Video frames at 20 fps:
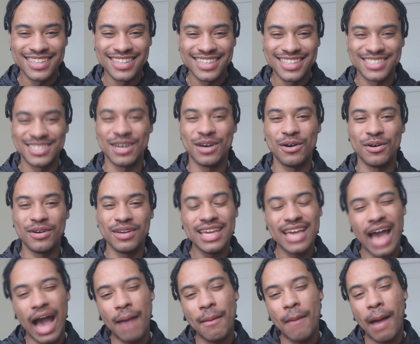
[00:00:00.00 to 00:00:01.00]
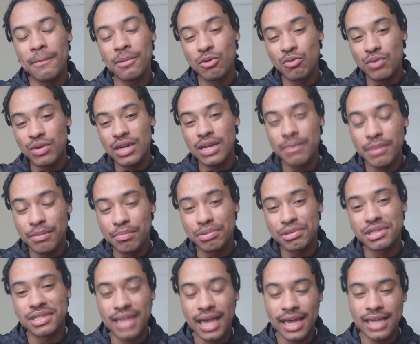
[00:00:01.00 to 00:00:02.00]
So yeah, I'm, I'm, gonna really be
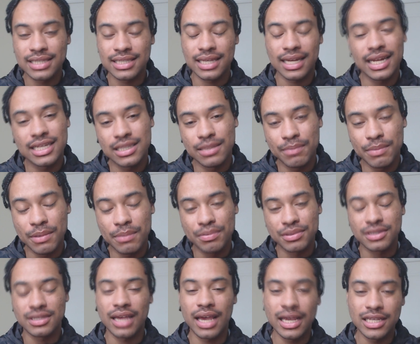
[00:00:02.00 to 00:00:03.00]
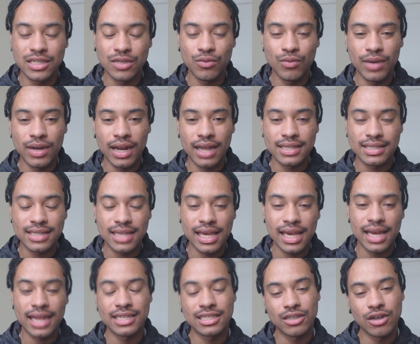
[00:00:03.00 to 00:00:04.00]
precise. I like to be precise in what I say.
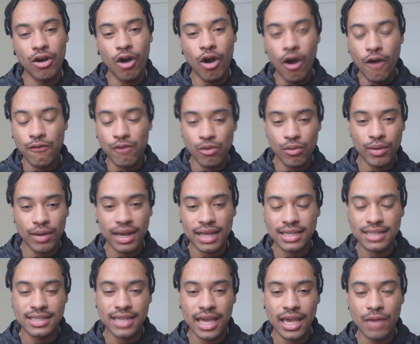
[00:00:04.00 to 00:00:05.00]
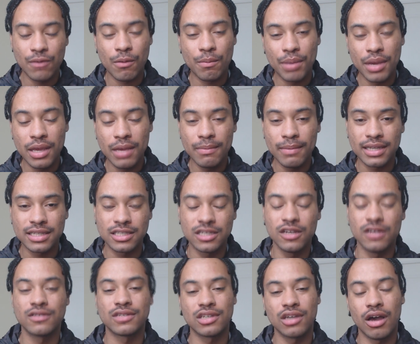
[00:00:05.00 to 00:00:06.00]
I like to go over what I say, repeat
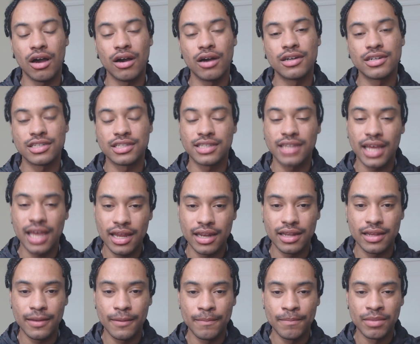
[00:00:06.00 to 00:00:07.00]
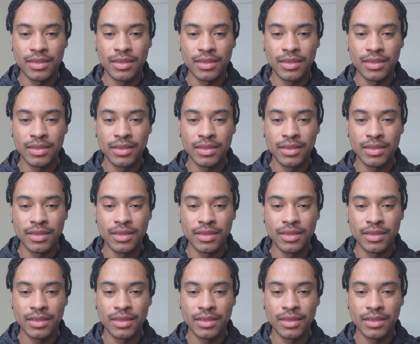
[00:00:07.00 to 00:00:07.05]
myself so y'all understand it.